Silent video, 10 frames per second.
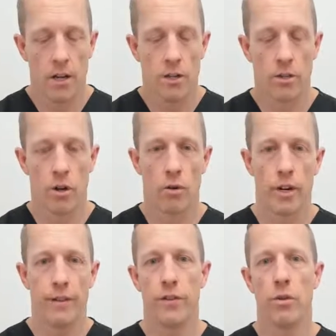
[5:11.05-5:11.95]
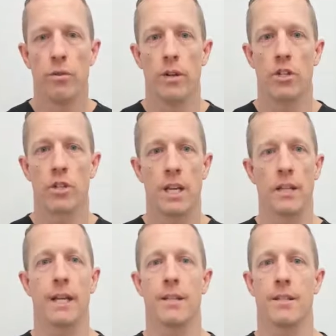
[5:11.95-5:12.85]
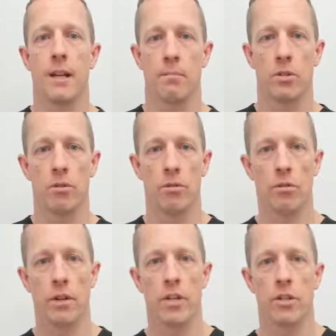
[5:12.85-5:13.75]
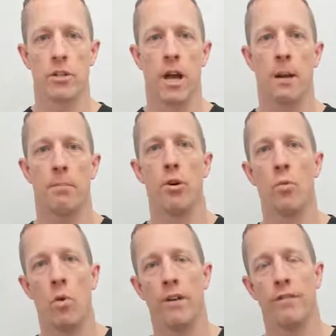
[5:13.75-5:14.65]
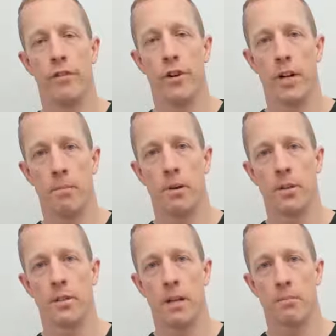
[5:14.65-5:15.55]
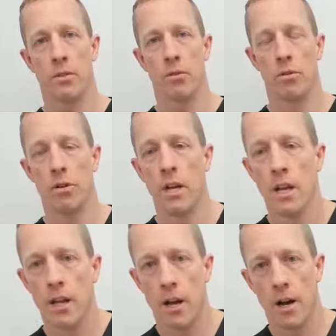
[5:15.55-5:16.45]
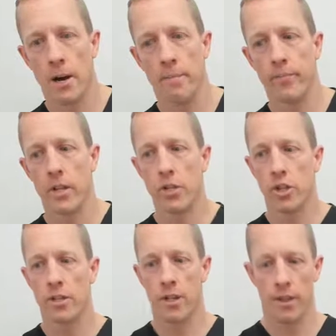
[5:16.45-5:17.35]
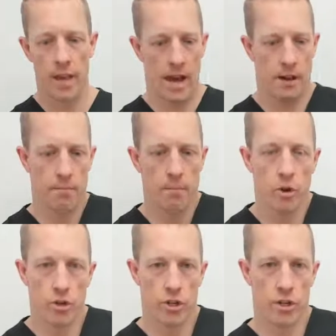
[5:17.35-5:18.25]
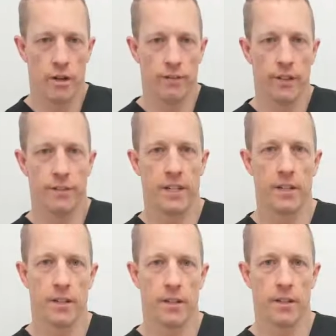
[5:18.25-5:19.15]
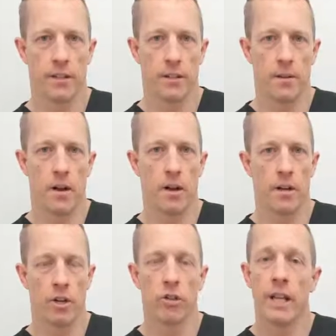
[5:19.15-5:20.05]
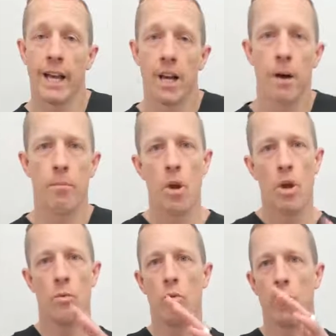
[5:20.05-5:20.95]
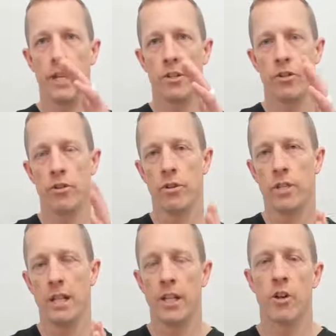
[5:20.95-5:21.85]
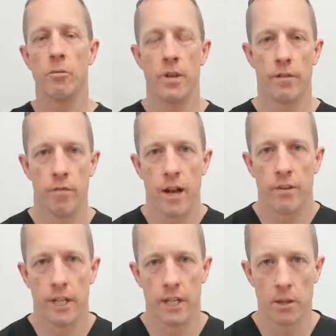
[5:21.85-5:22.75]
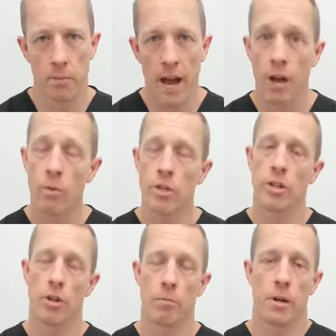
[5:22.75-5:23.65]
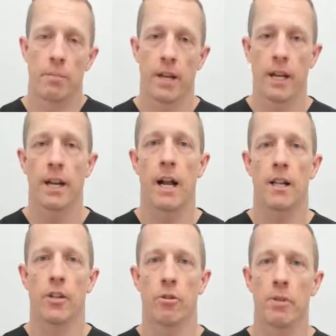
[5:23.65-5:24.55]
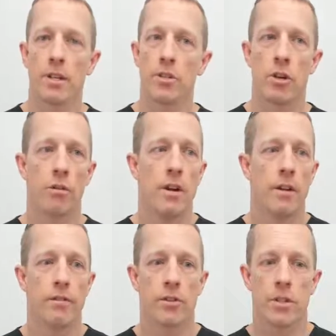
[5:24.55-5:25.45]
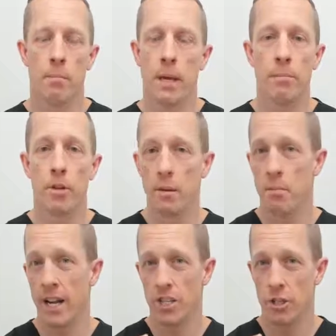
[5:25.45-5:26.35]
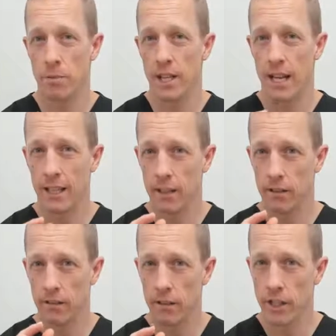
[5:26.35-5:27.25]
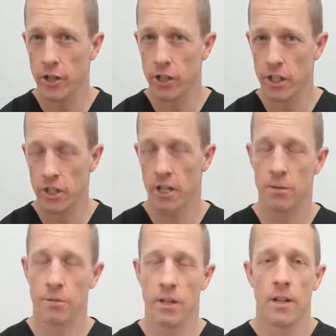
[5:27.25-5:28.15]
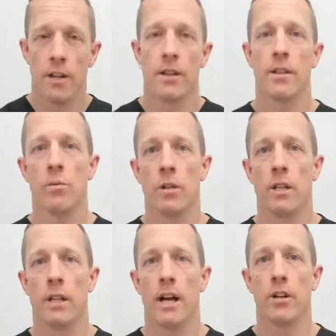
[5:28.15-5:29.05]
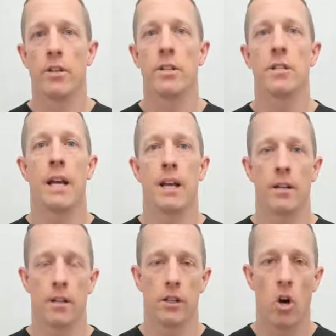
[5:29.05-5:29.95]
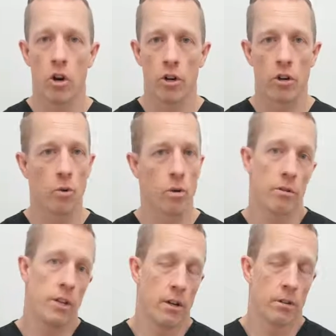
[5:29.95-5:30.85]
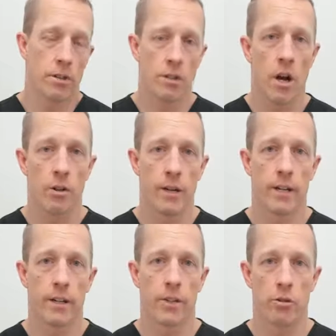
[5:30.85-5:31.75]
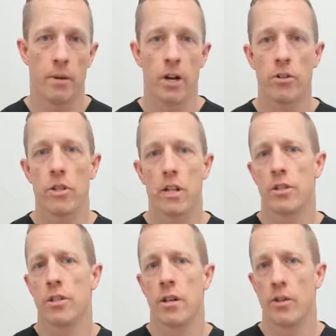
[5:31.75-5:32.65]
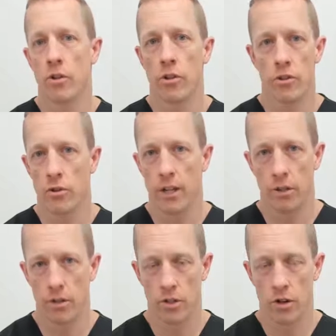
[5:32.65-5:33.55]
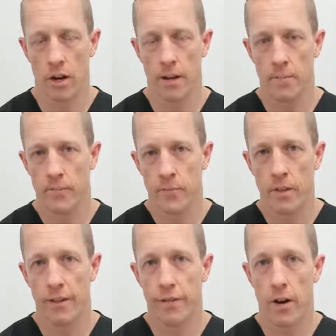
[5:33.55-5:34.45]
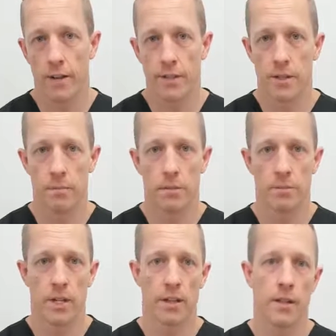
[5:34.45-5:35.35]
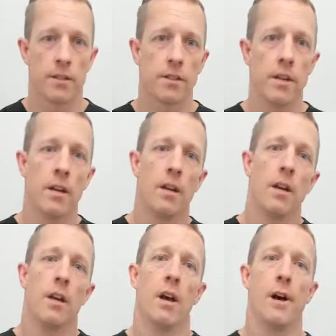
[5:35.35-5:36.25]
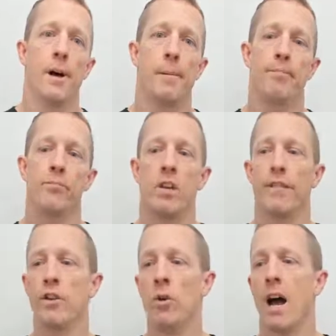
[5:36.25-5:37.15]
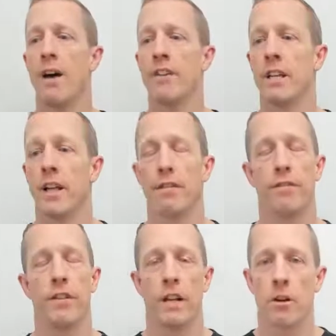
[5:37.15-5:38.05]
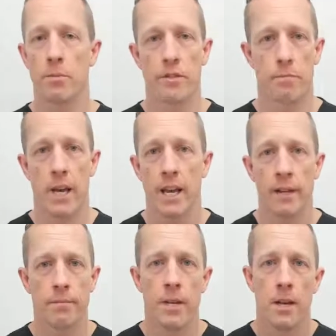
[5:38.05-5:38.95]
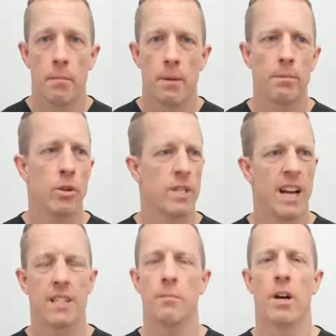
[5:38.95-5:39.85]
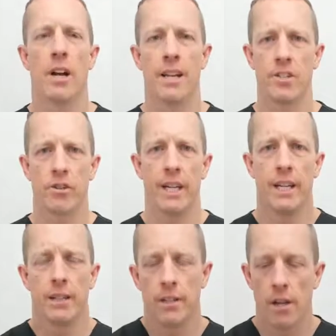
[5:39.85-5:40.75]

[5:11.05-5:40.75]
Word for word: So if you just get like a step stool and just kind of put one foot up on the step stool, um, just that motion of lifting the uh, your leg up will introduce a little bit of rounding in the back, which can open up that canal a little bit. So for some people, it might just be that little adjustment that will allow you to stand longer or, you know, just tolerate it a little better. So that's just another little trick you can try if you're having symptoms like this. Um, if you have any like flare ups of pain, people always ask about ice or heat.